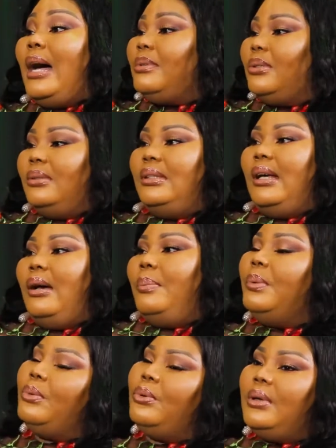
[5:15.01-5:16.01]
up till now,
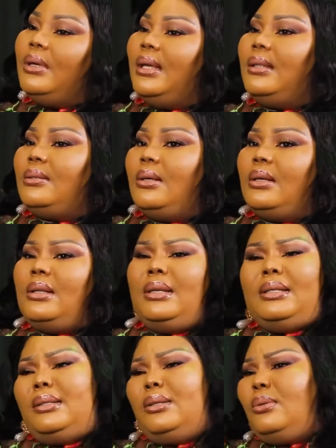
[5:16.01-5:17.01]
people will hear the song,
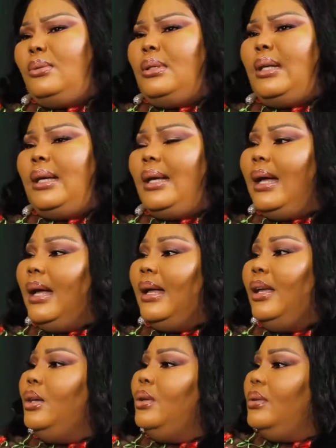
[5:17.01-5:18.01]
they'll go like,
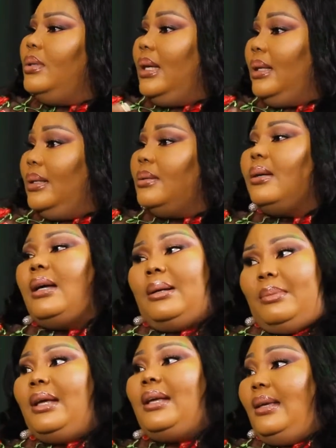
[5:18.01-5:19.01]
you sang this song?
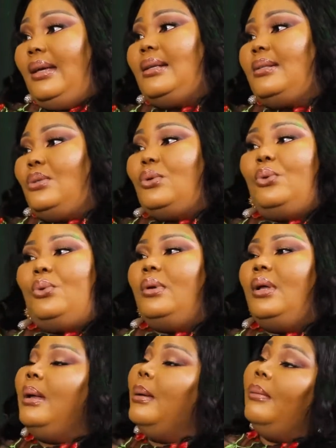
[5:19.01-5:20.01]
I'm like, yes. So,
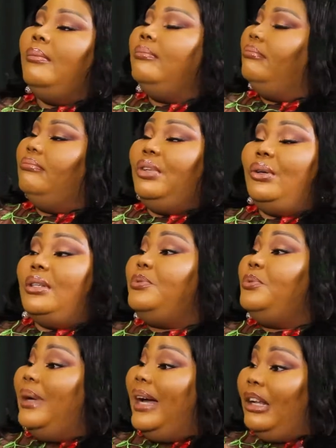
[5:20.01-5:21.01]

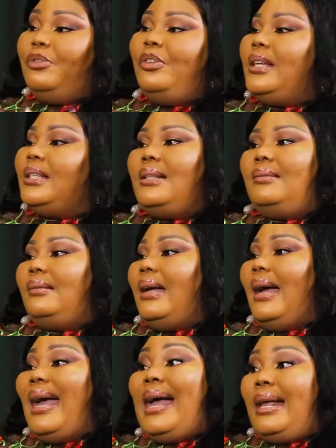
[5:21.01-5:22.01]
because at first,
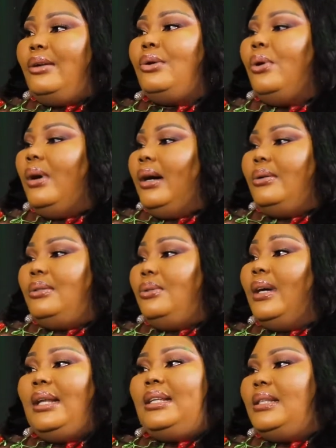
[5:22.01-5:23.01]
I hardly go out. You
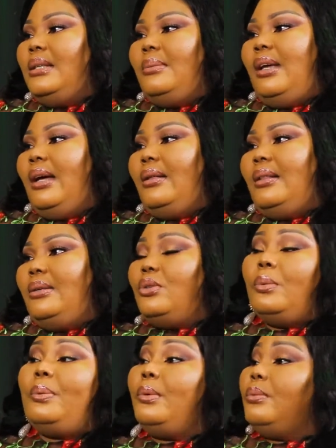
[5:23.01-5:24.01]
hardly see me out there.
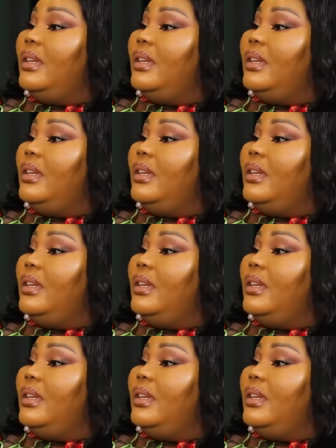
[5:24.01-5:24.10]
So people